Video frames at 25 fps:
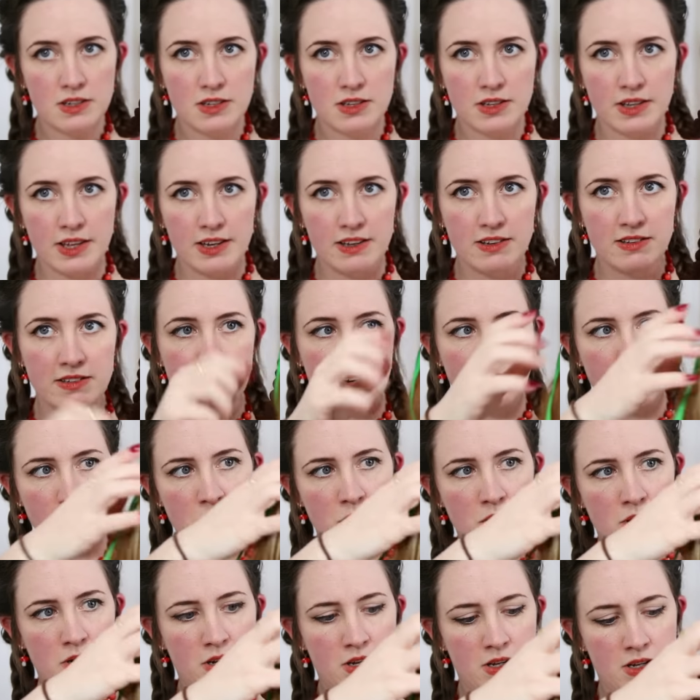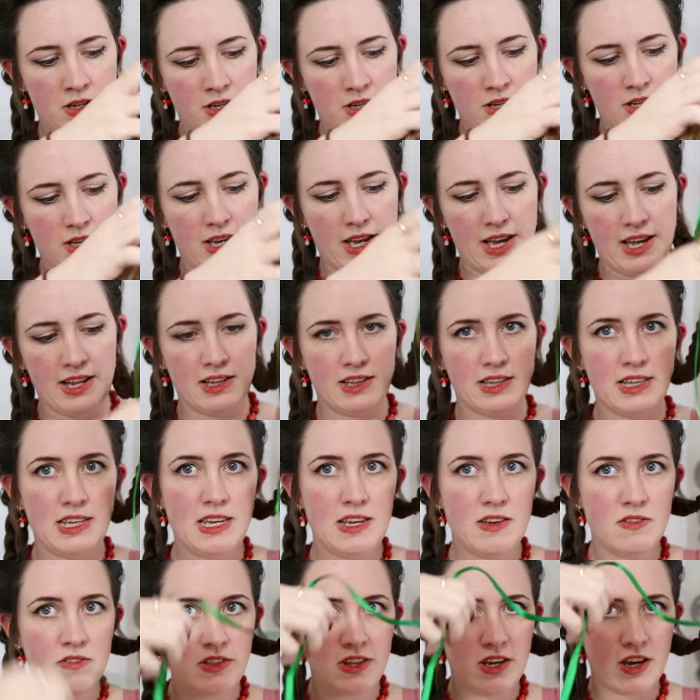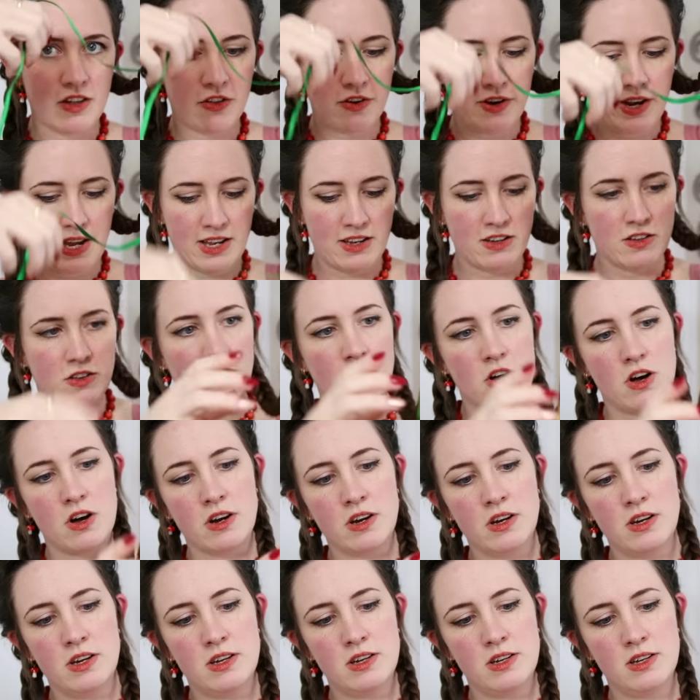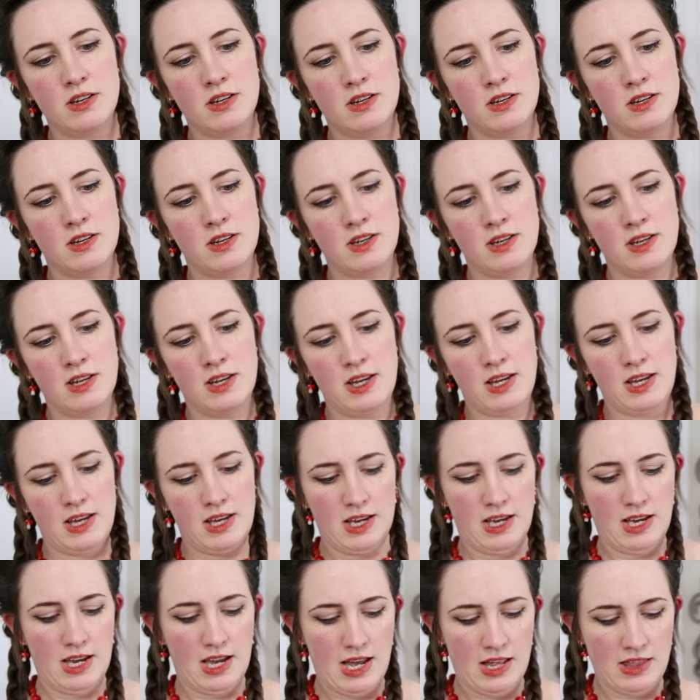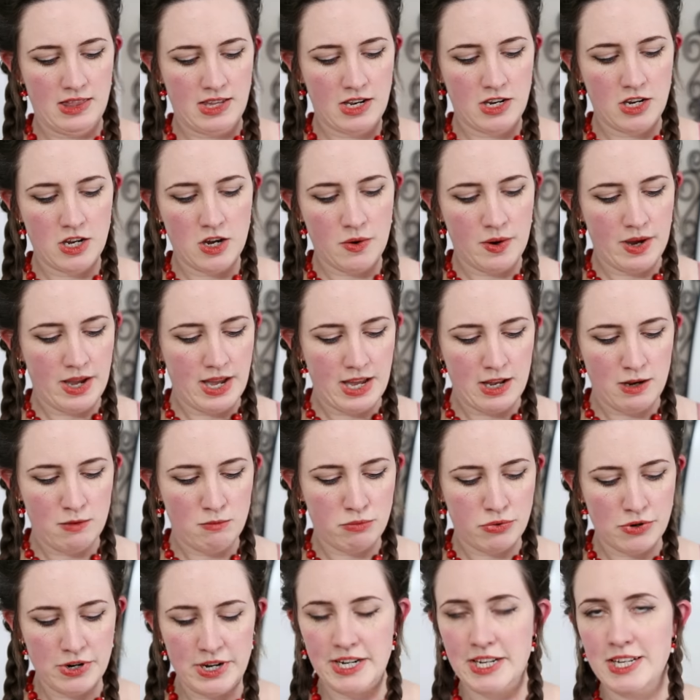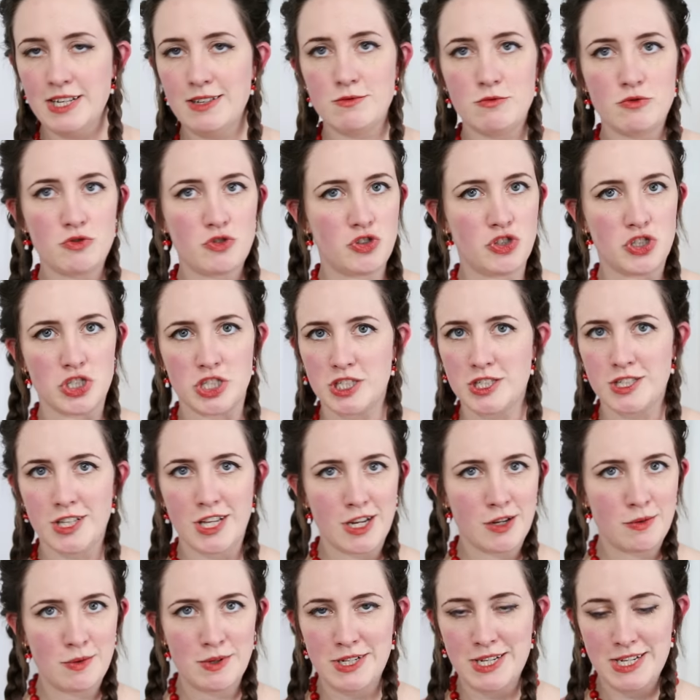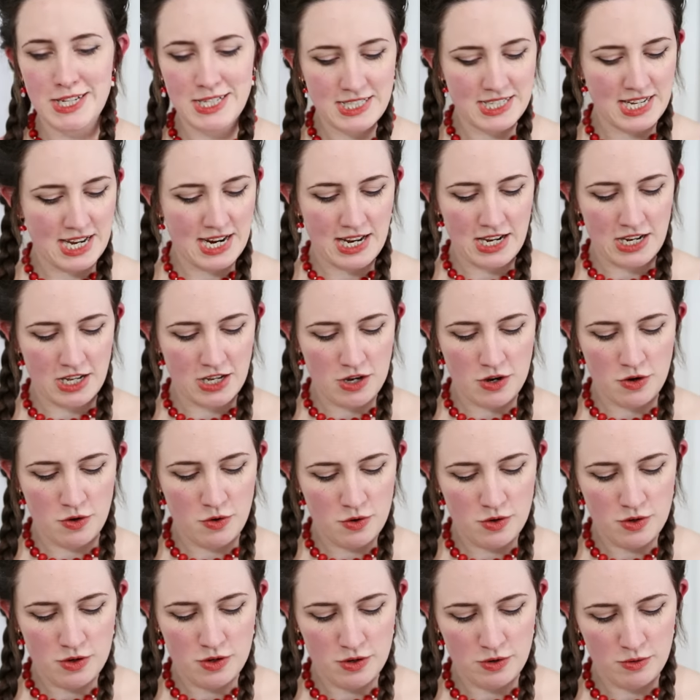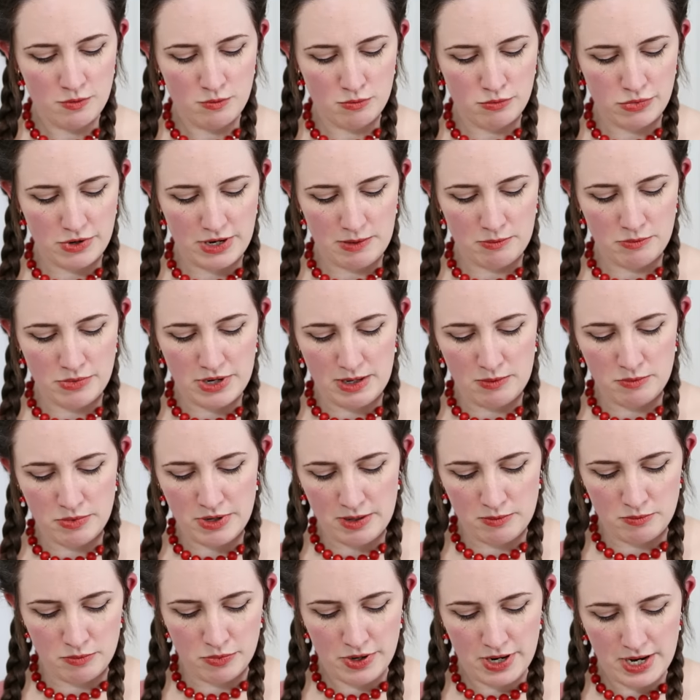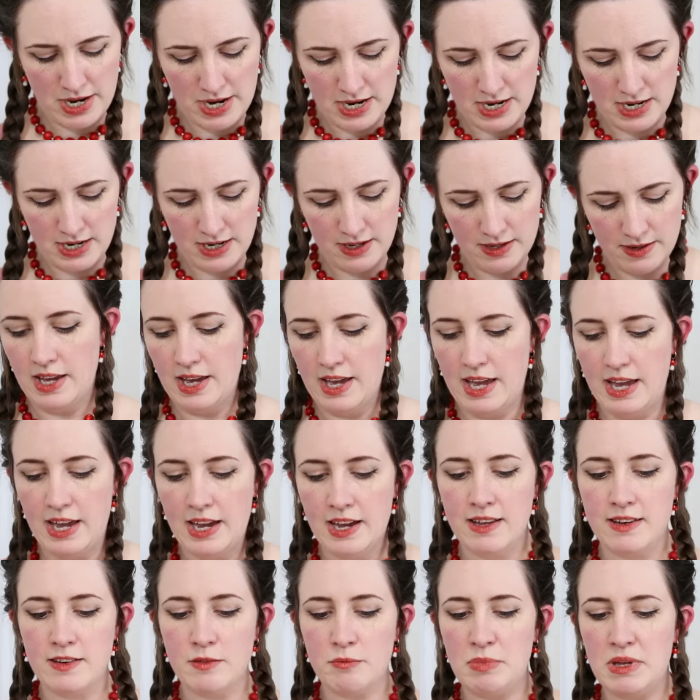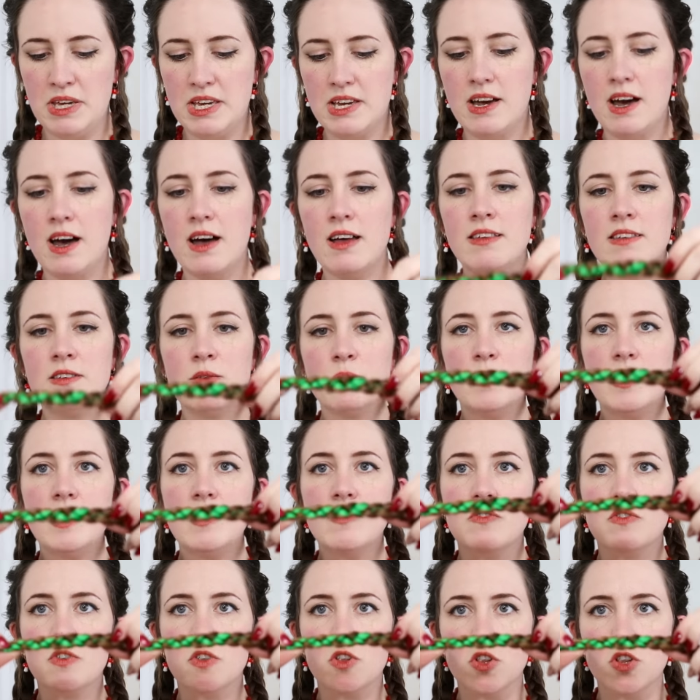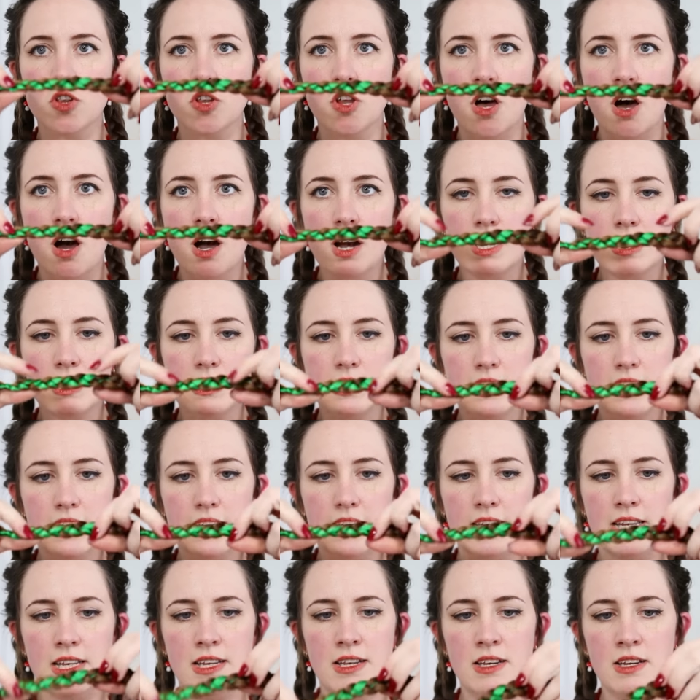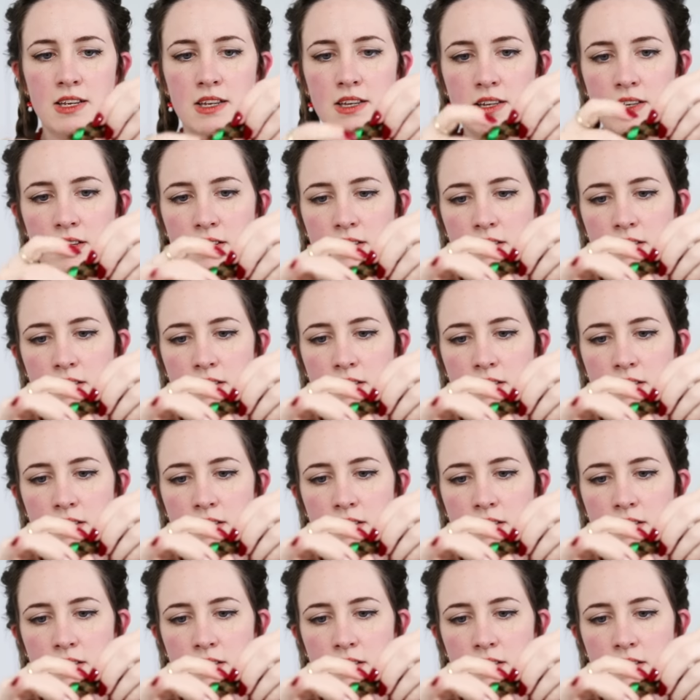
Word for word: like so, and leave the other end long, and then go ahead and braid it just like we did a second ago. Braid, braid, braid, braid. And because we've locked in